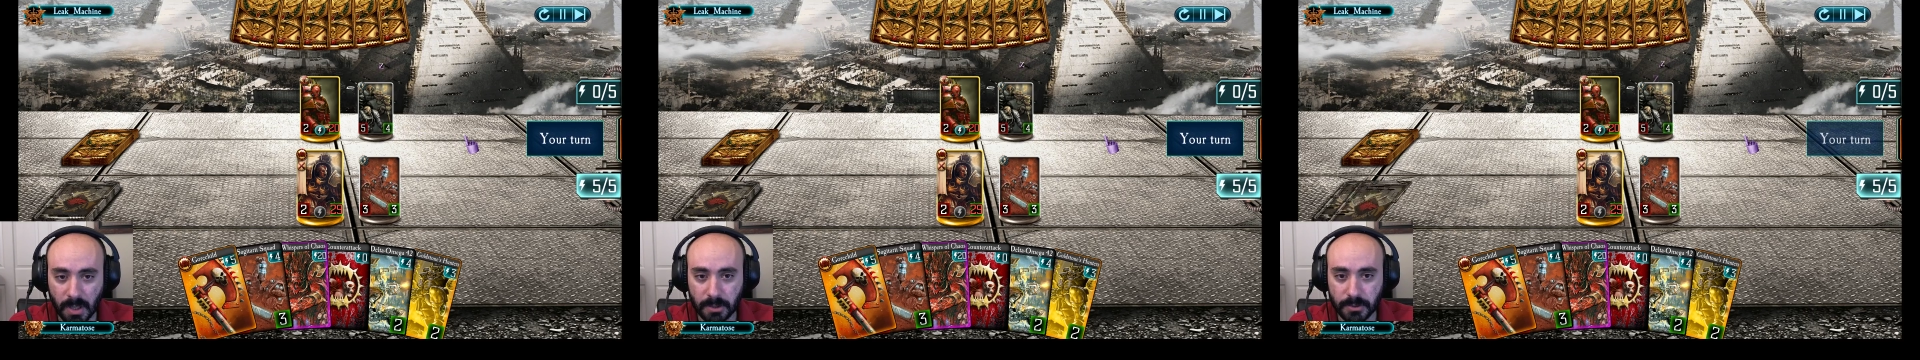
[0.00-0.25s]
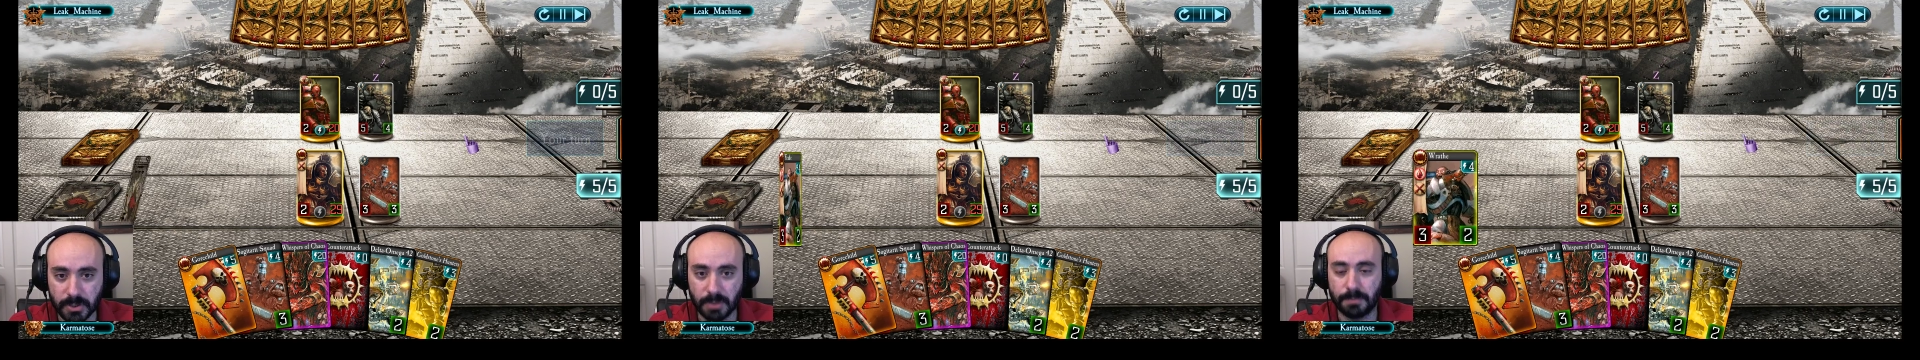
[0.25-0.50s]

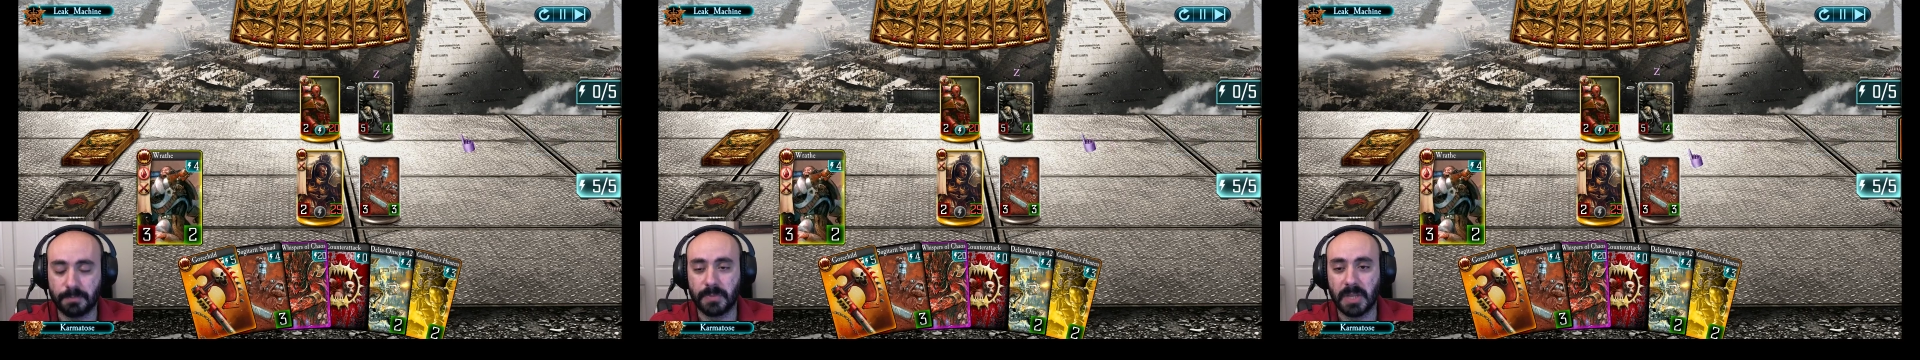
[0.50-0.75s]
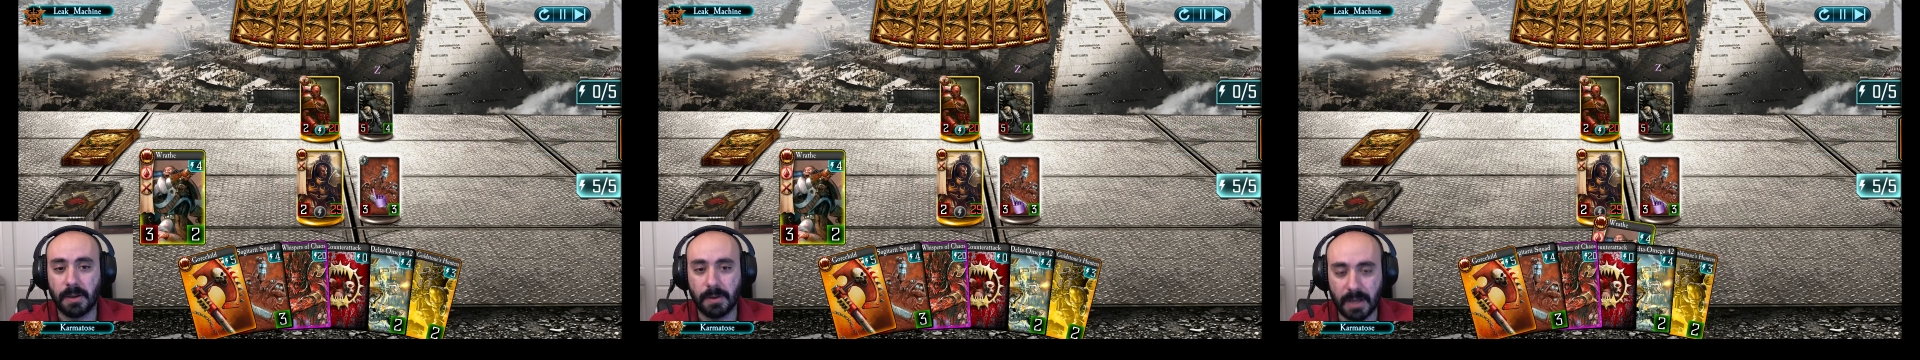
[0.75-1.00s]
So,
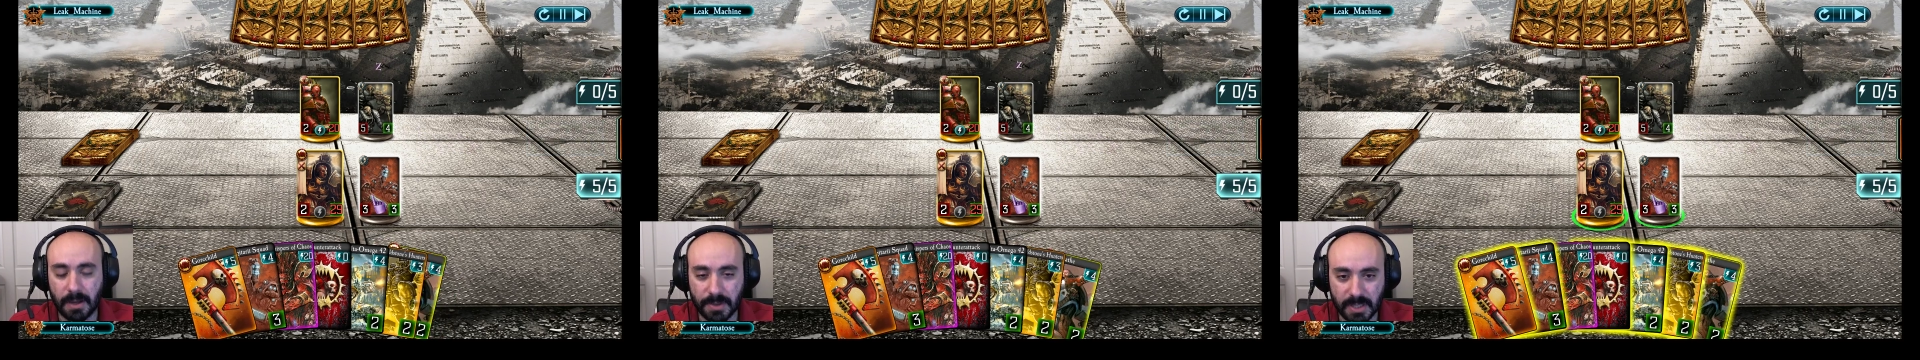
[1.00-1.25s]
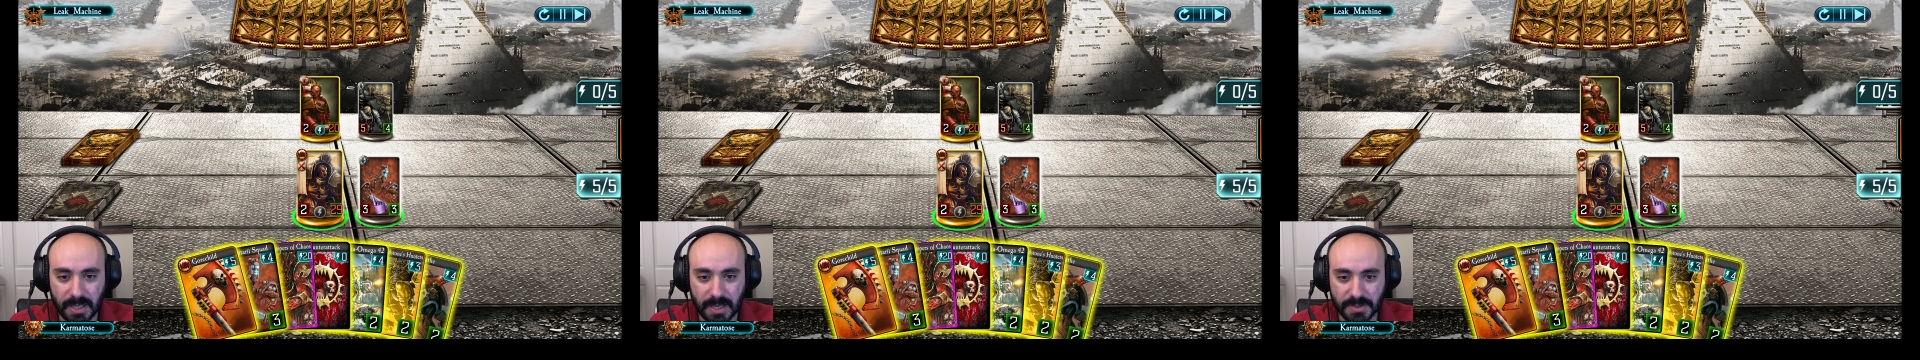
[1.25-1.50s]
now
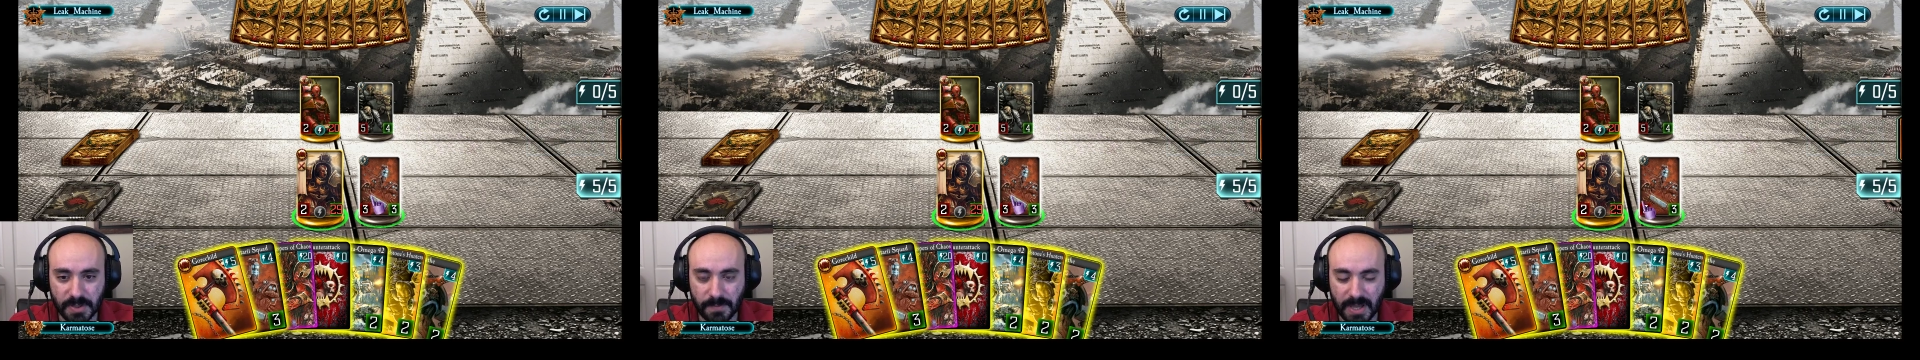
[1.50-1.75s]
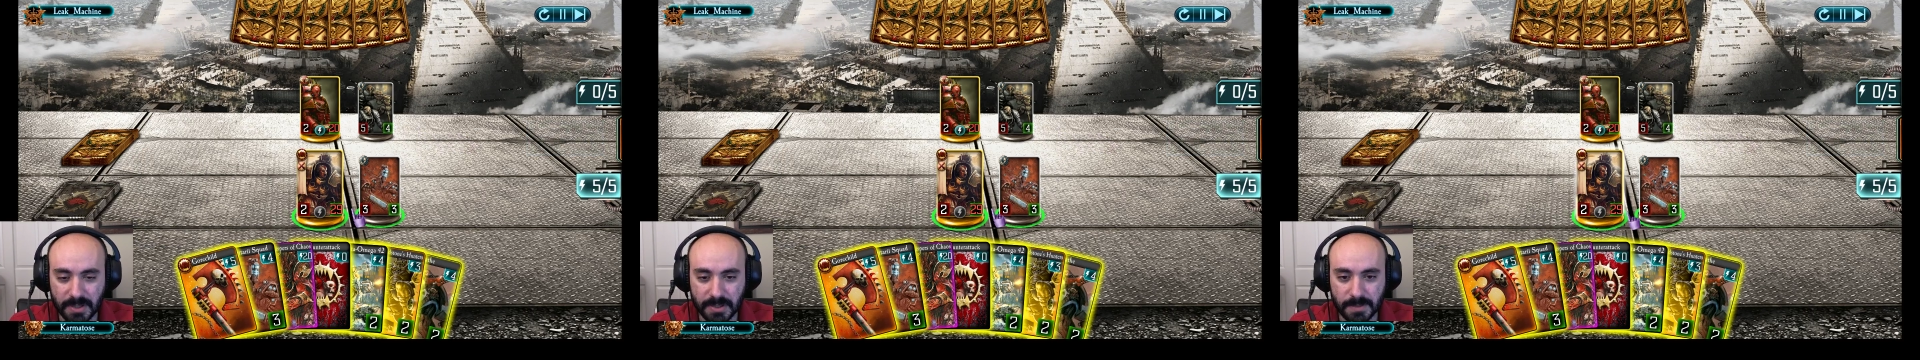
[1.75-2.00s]
that he has no
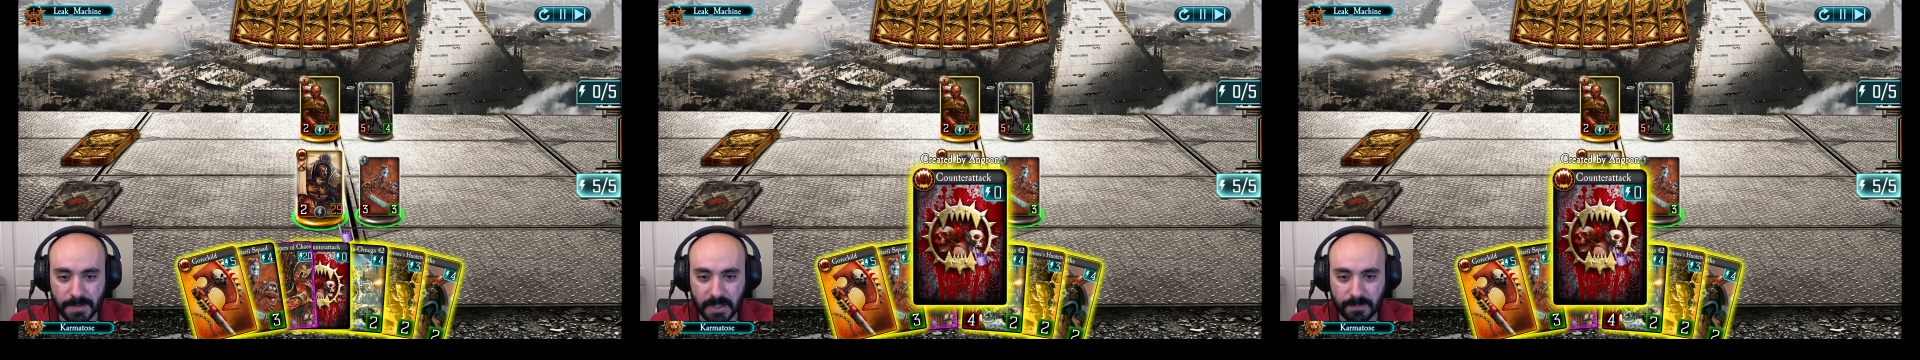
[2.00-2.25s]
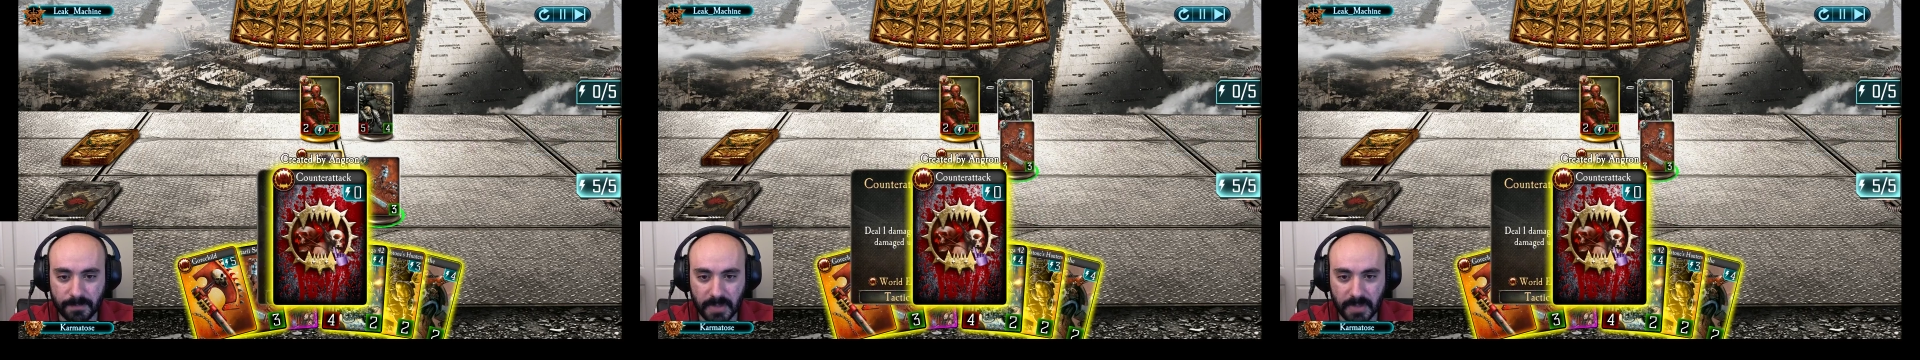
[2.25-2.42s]
value to me,